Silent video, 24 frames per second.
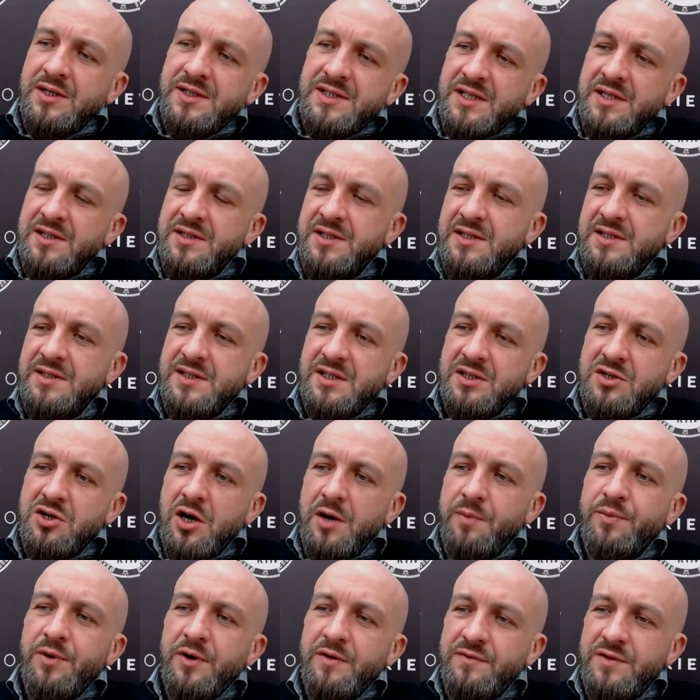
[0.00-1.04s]
sends us a
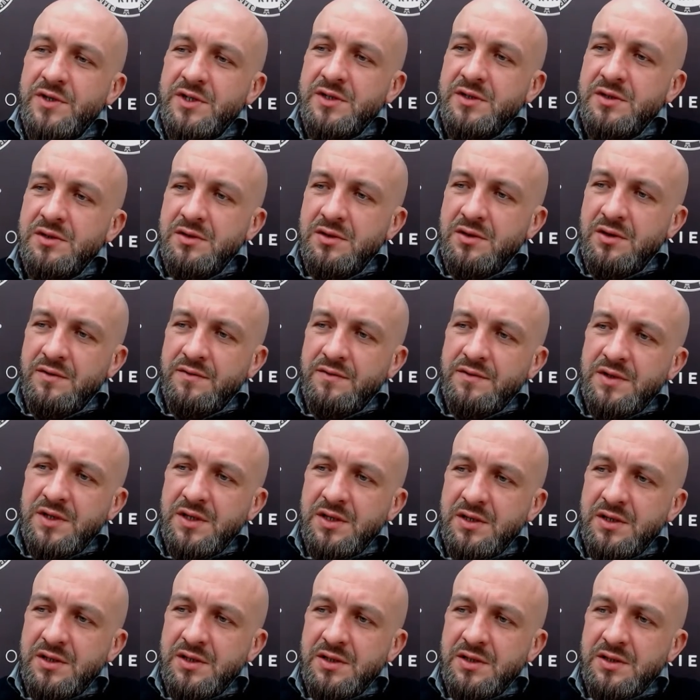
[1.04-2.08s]
copy of
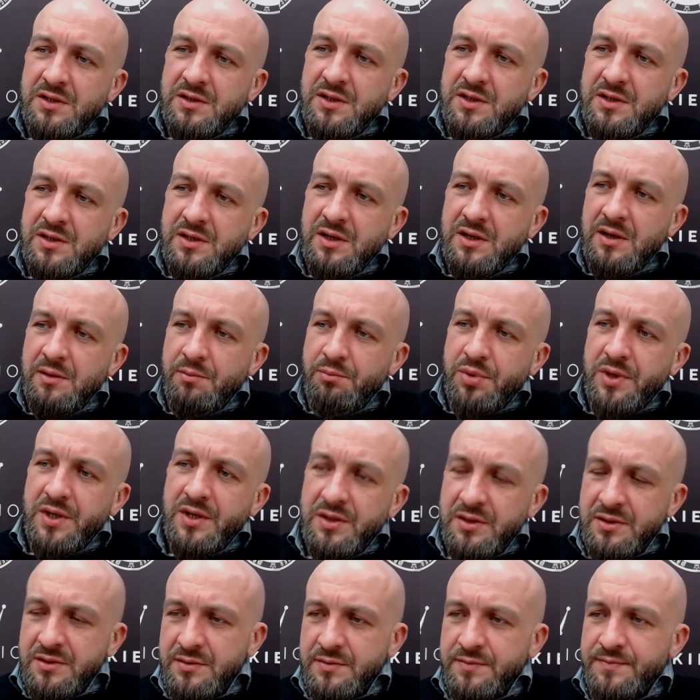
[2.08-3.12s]
their
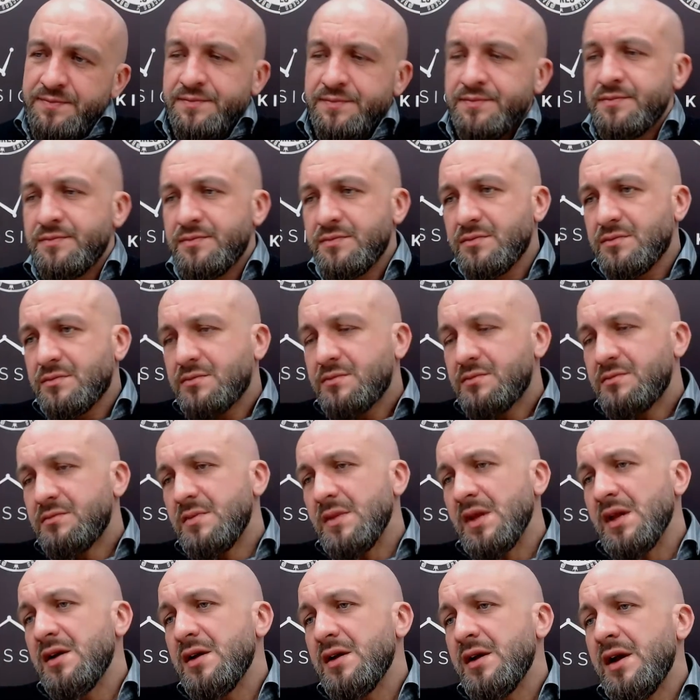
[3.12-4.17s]
bill.
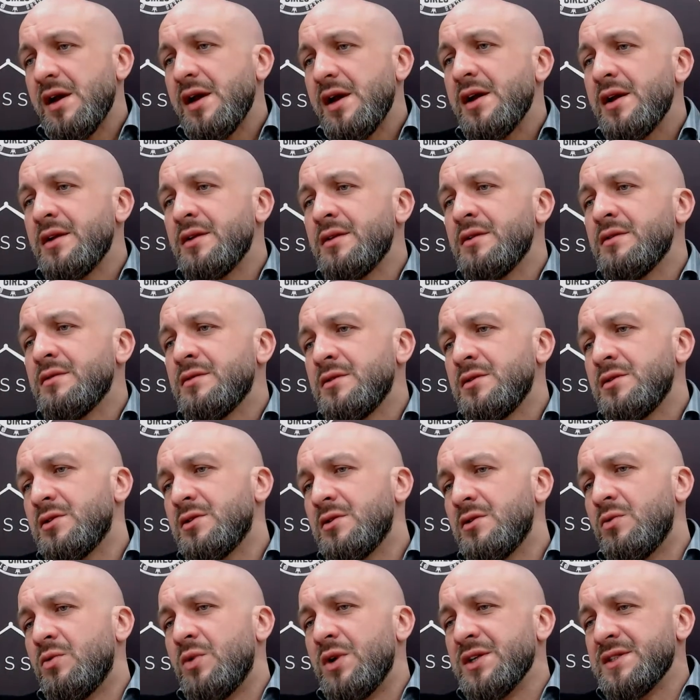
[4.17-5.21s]
And
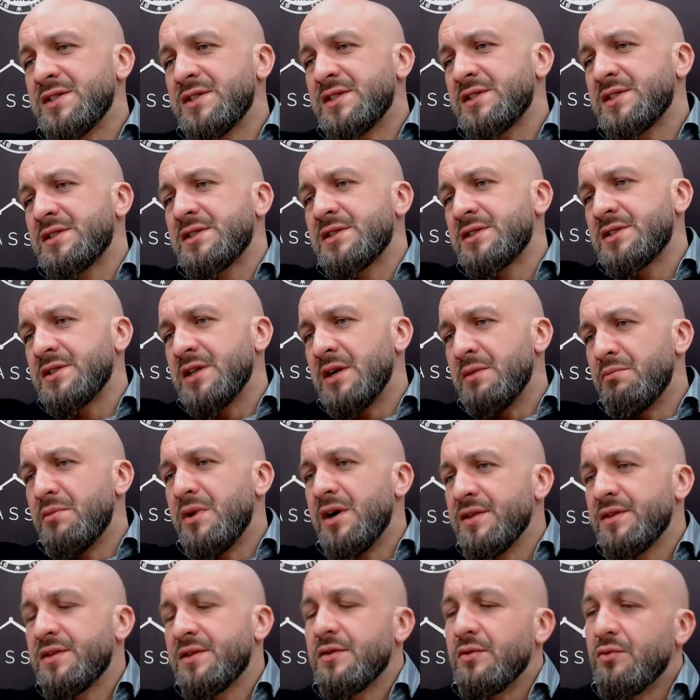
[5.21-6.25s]
once a
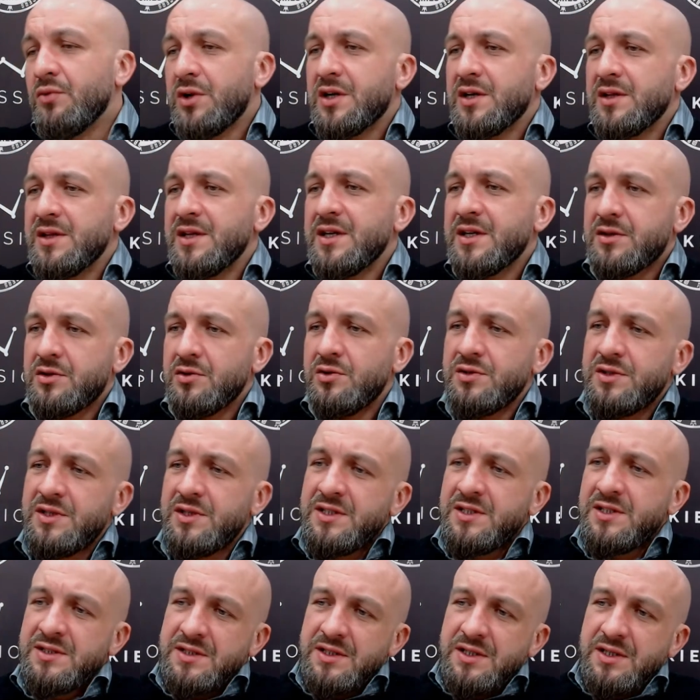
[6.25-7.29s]
month we collect all
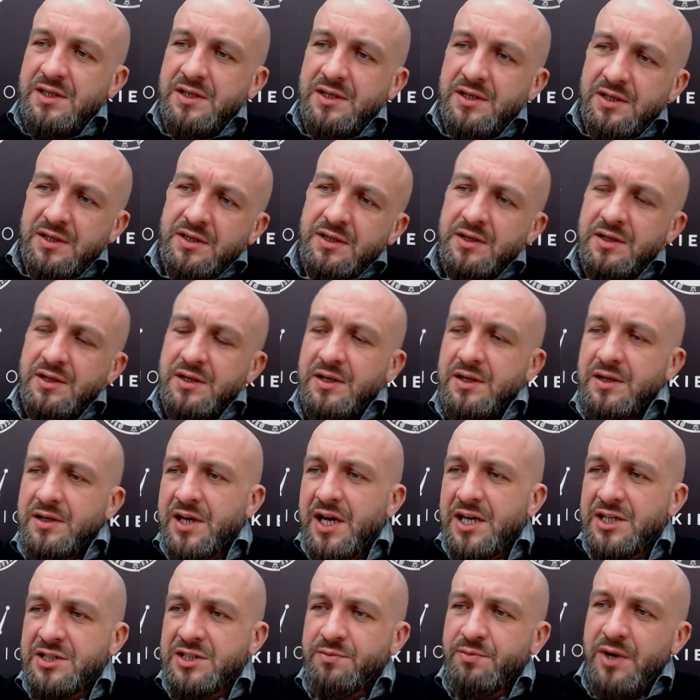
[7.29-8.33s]
these
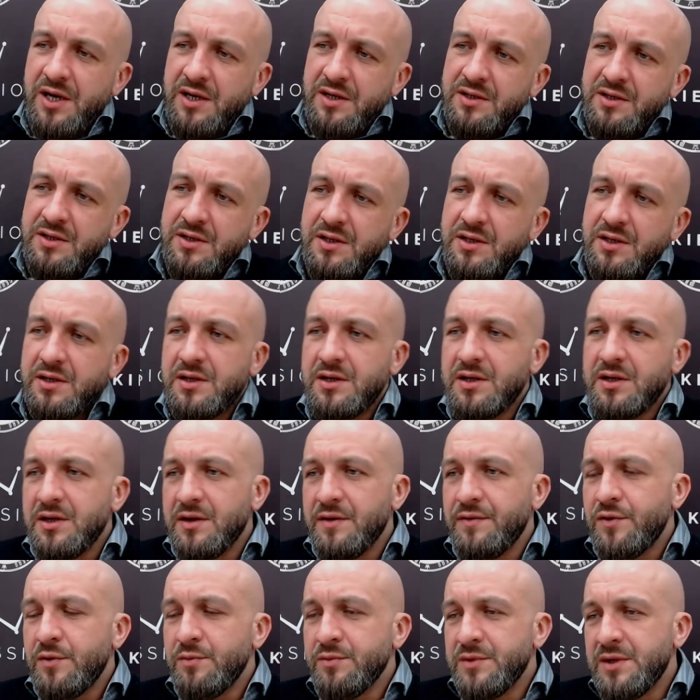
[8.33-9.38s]
cashback
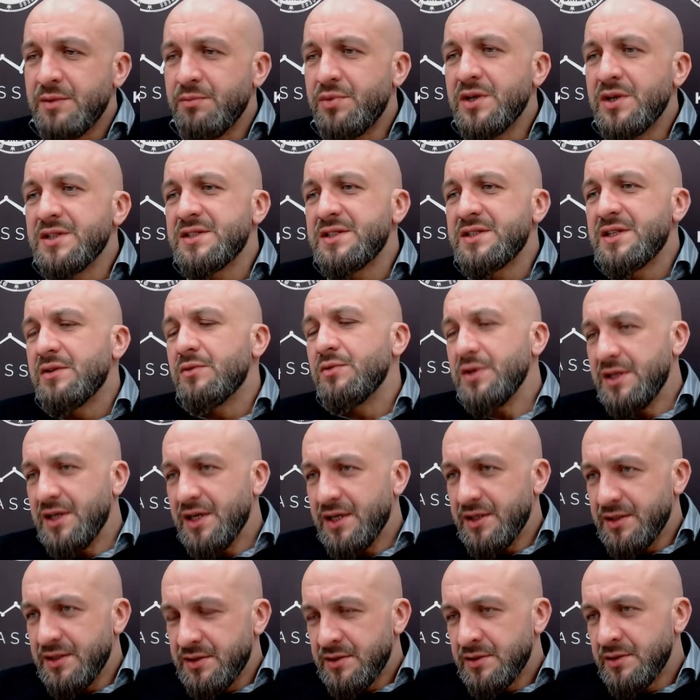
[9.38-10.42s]
from the bills that we
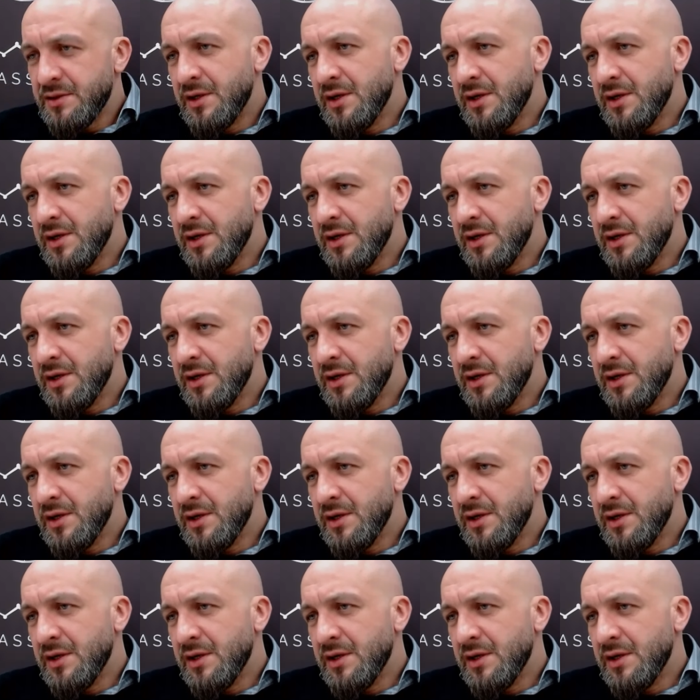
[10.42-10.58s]
get.